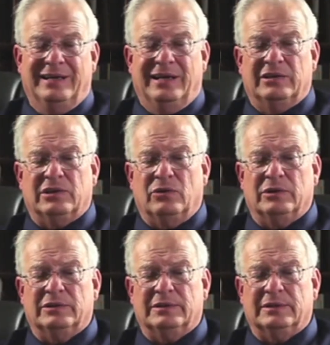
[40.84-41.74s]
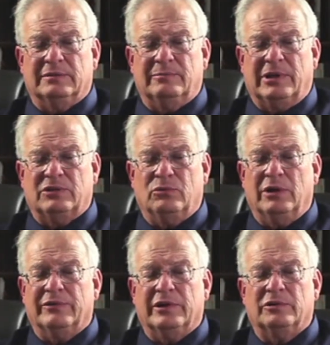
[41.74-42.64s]
so it's uh, about
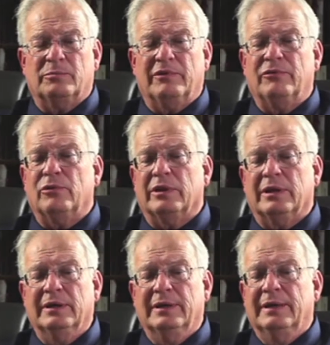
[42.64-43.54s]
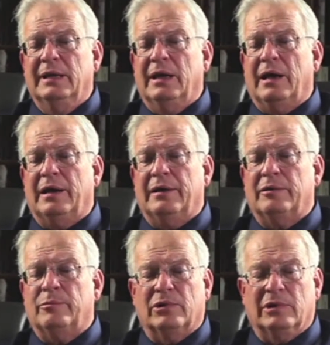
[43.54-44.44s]
12 years before the, uh,
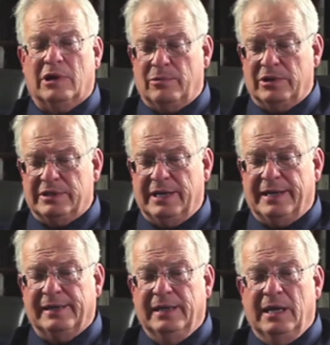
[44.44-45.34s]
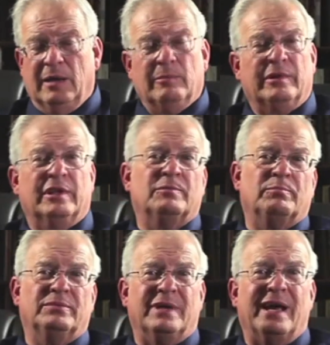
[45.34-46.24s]
the, Pearl Harbor attack. But this
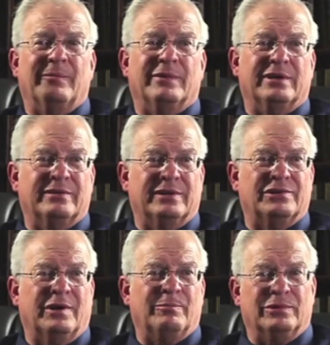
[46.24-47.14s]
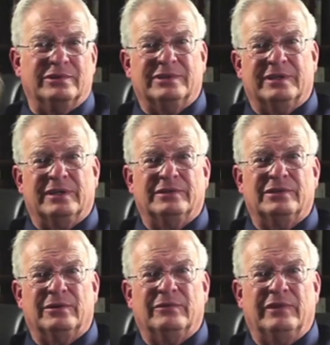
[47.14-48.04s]
time, the, the ship was uh,
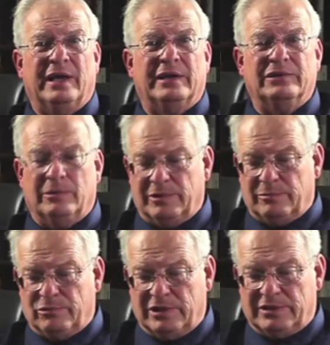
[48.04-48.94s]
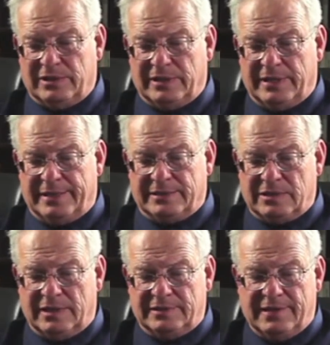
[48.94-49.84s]
considered the flagship of the President of the United
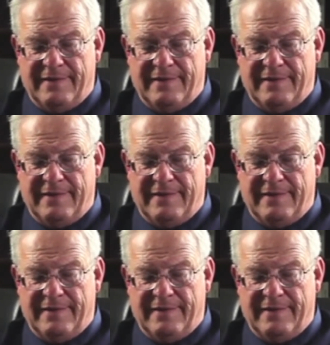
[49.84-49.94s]
States.